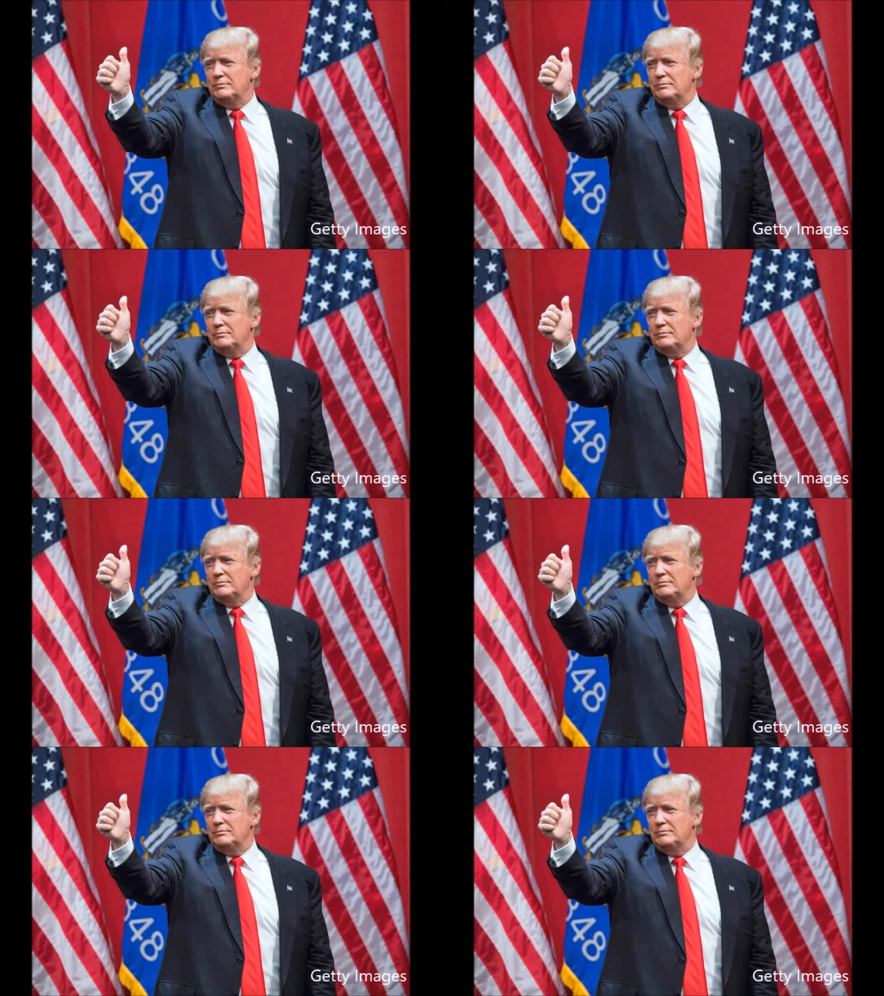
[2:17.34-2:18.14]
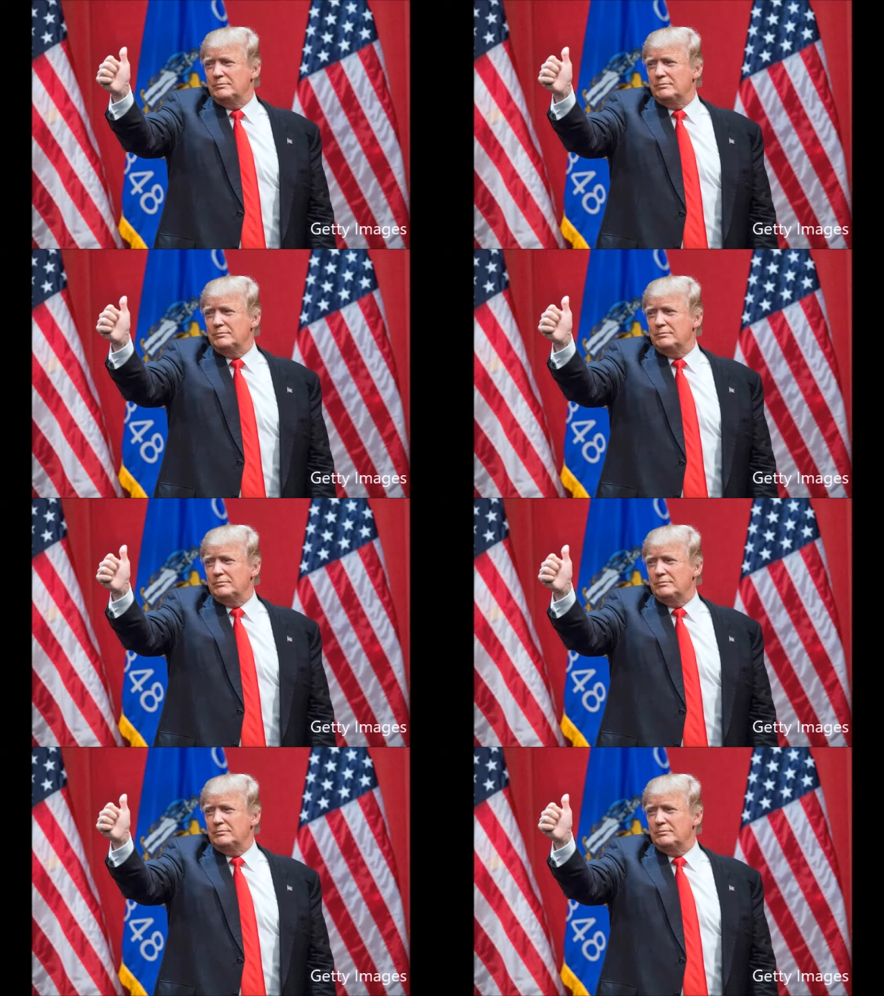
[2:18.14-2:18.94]

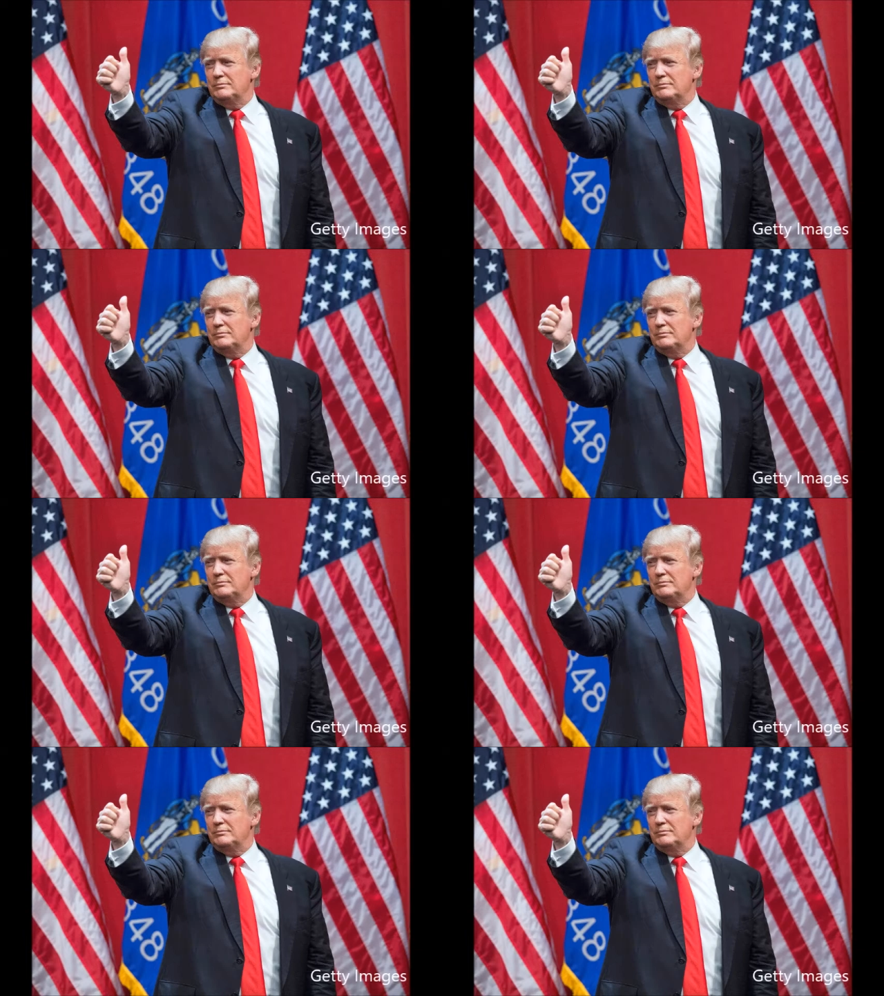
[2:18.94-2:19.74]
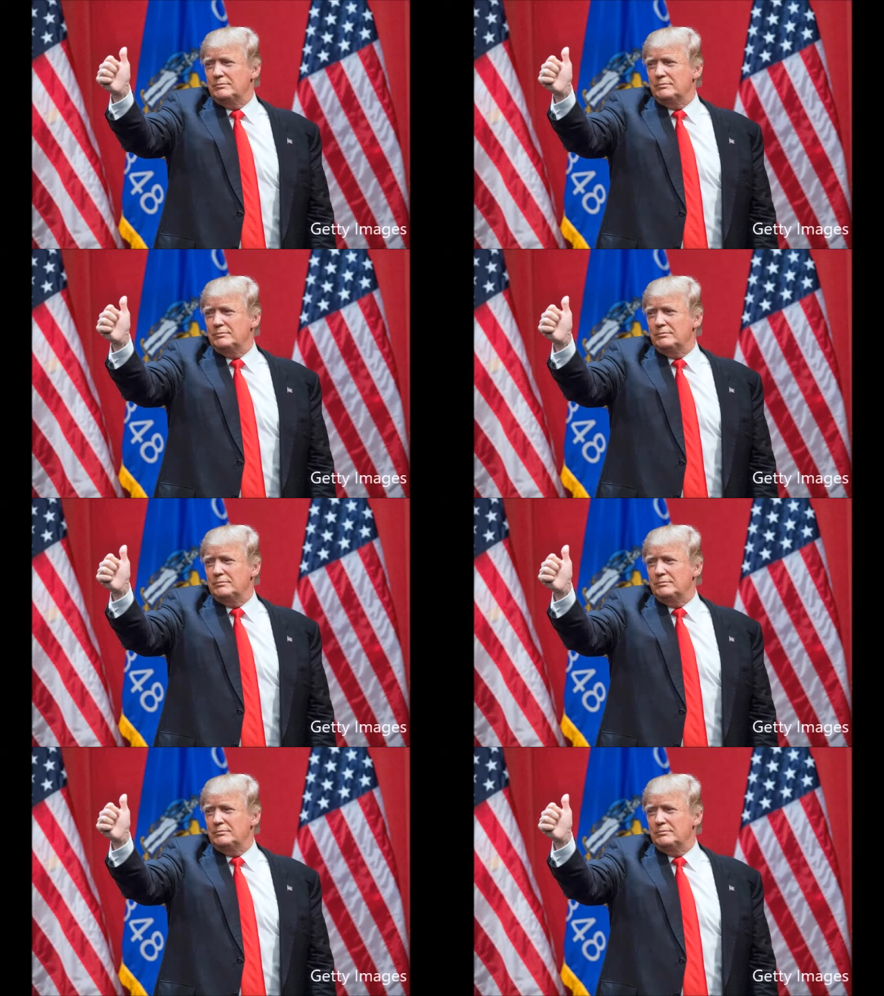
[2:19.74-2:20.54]

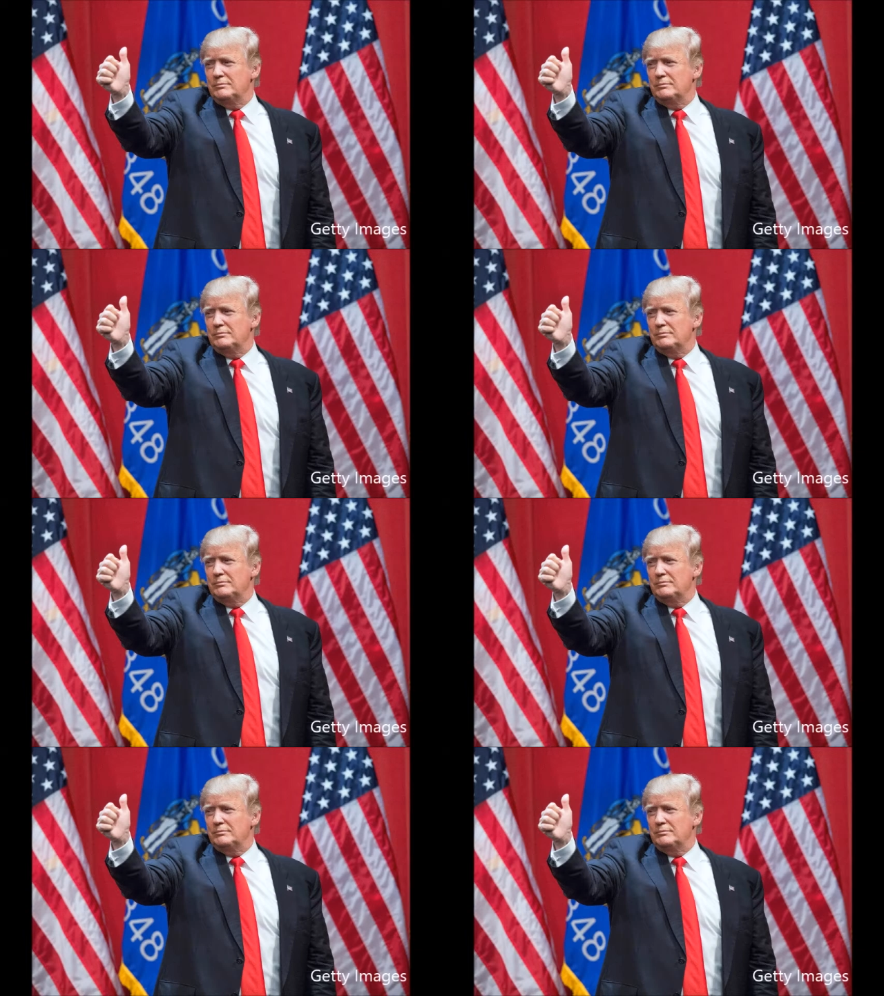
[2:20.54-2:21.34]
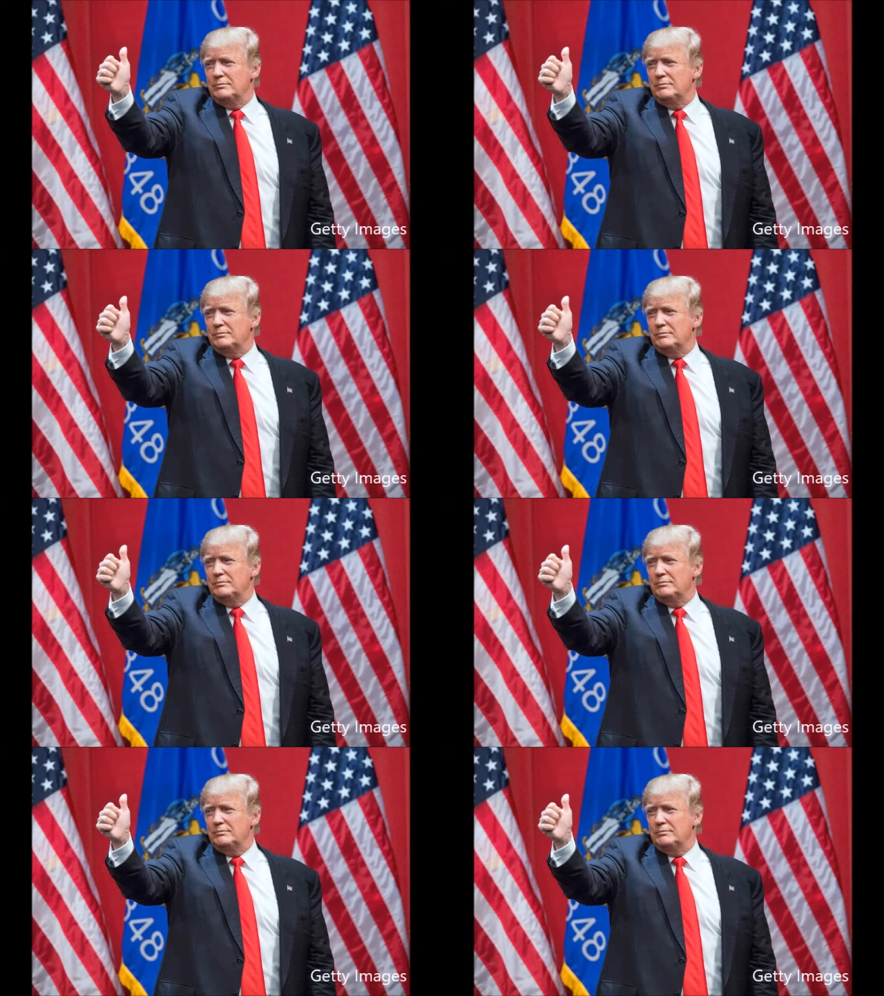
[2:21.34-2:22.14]

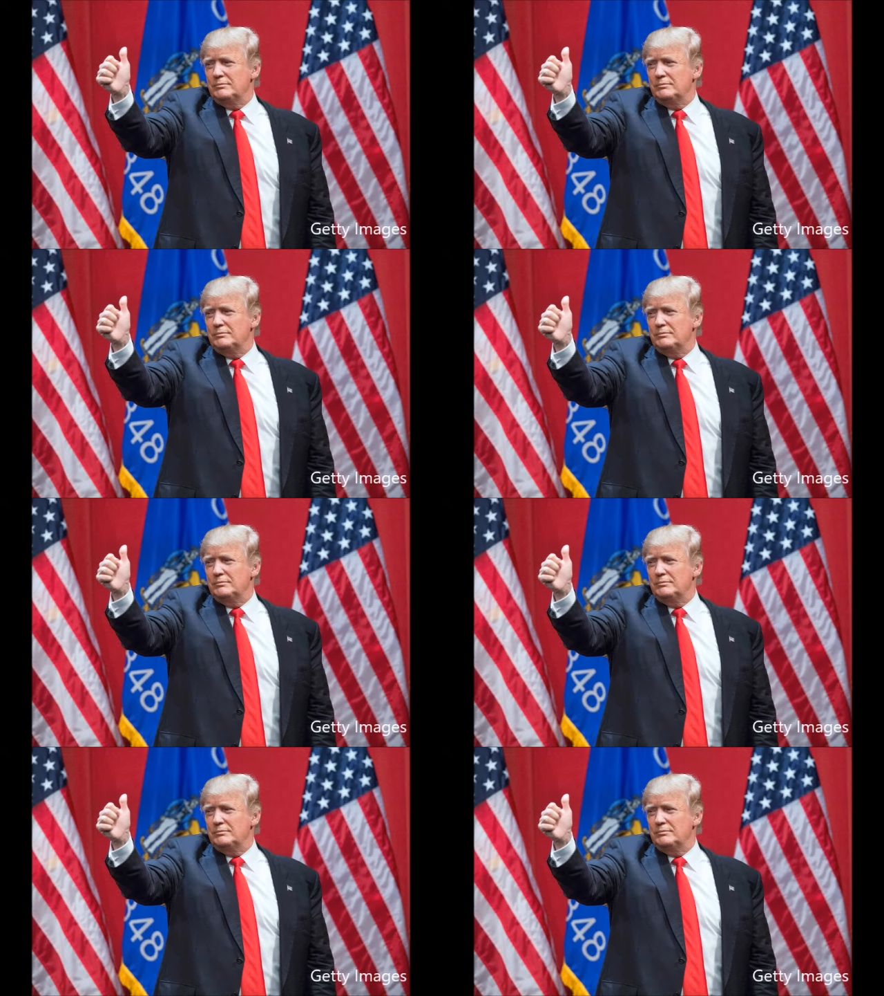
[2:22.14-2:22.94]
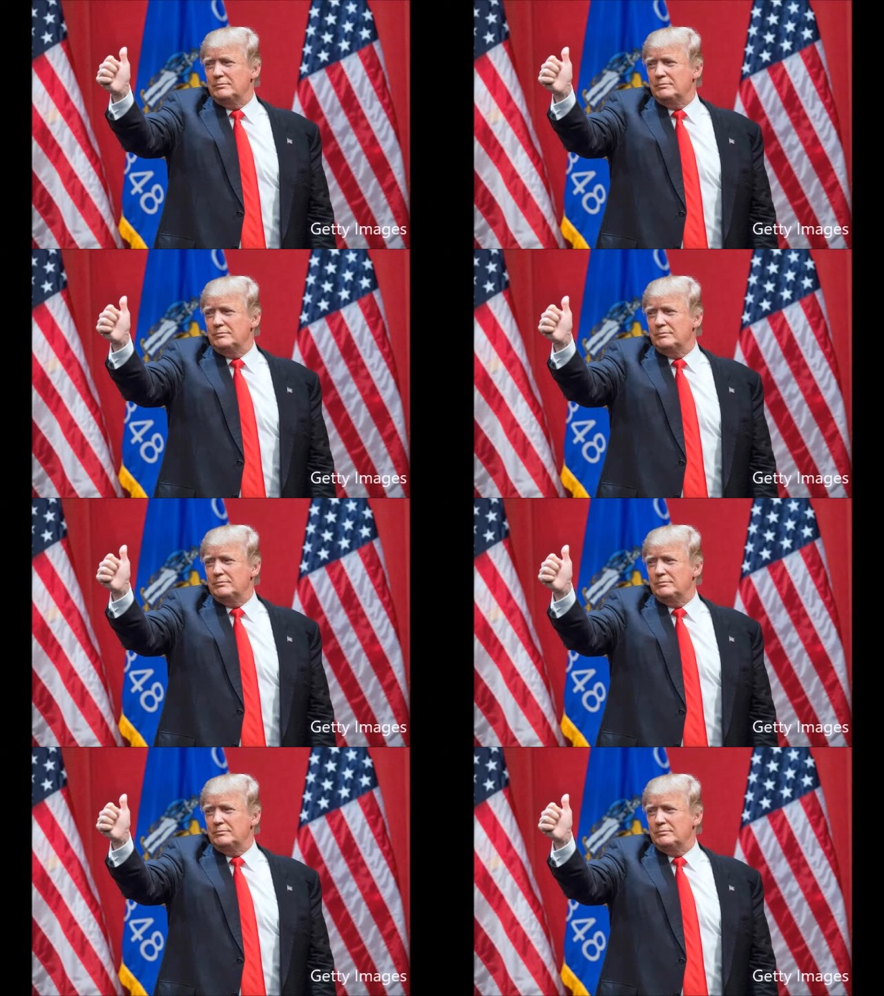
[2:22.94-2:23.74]

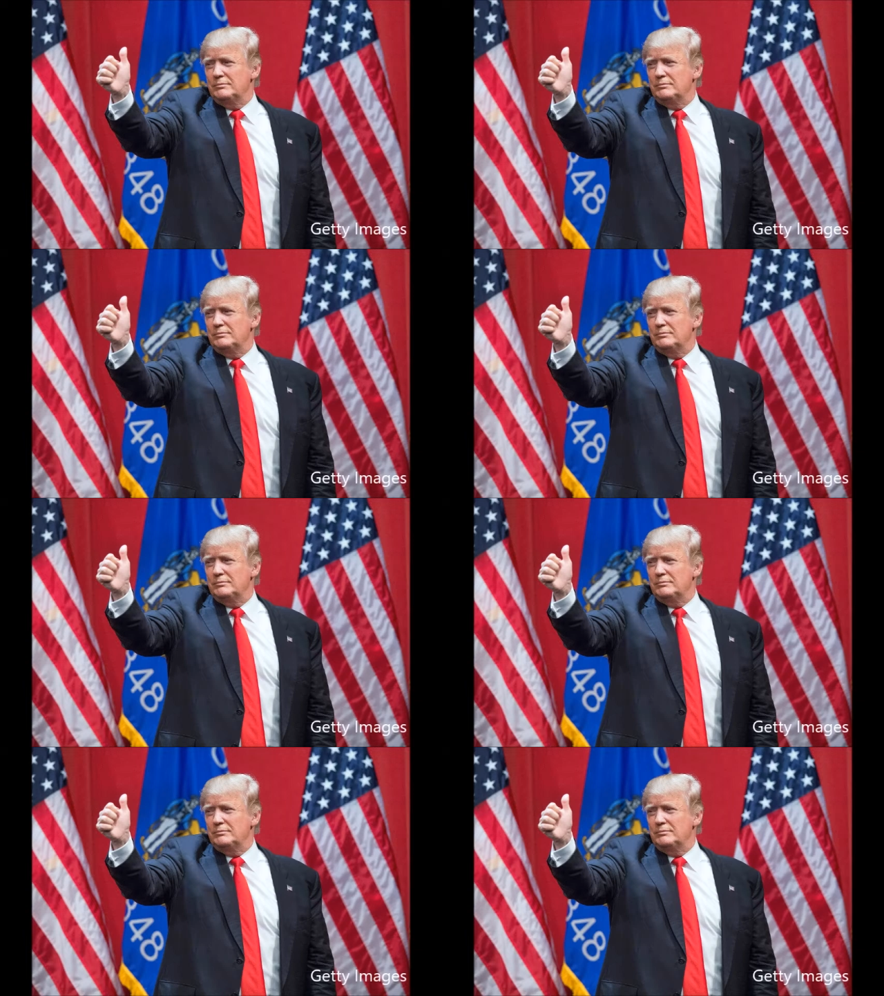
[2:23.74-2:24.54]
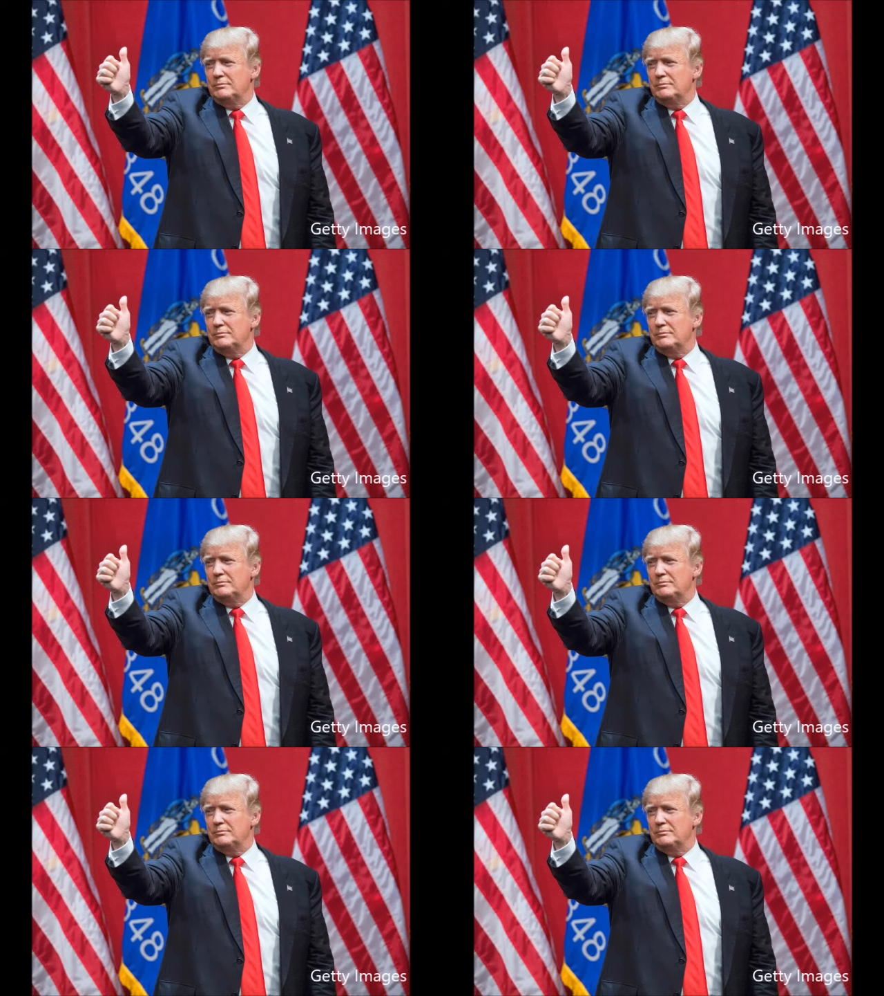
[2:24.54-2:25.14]
(no lip movement)